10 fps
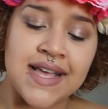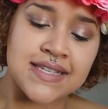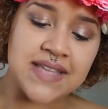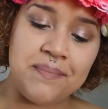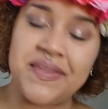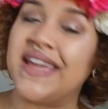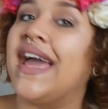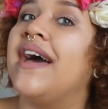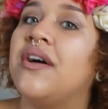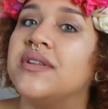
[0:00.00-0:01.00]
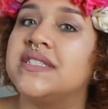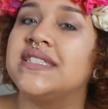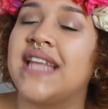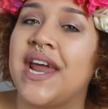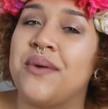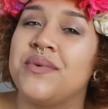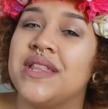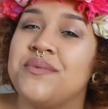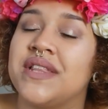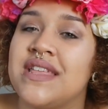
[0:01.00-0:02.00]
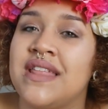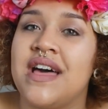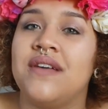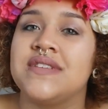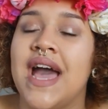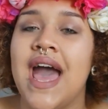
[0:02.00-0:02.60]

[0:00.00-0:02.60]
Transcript: Something else that I really, really loved, I